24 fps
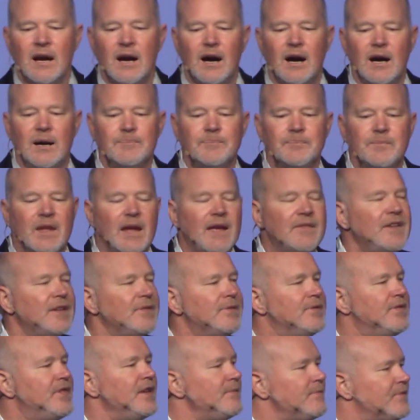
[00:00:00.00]
And
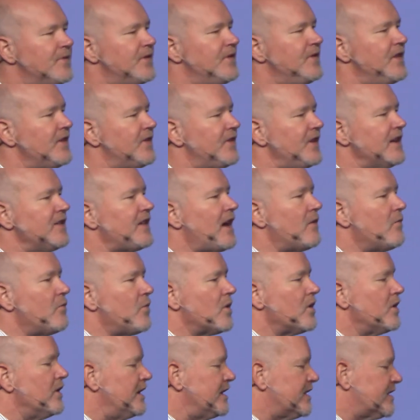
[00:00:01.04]
the thing that
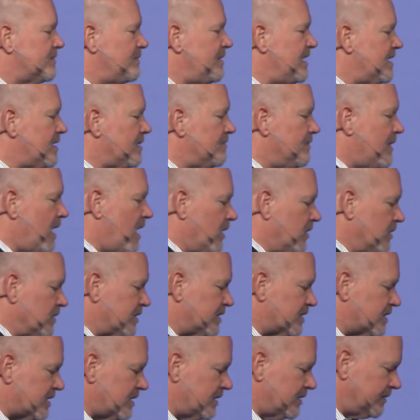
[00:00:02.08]
worries me the
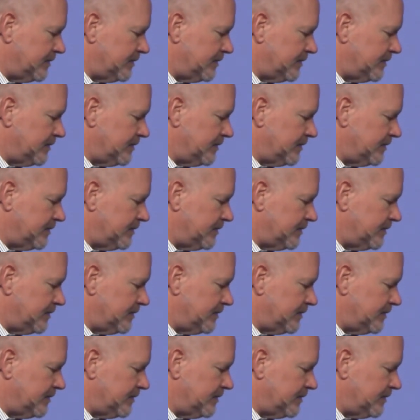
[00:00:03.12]
most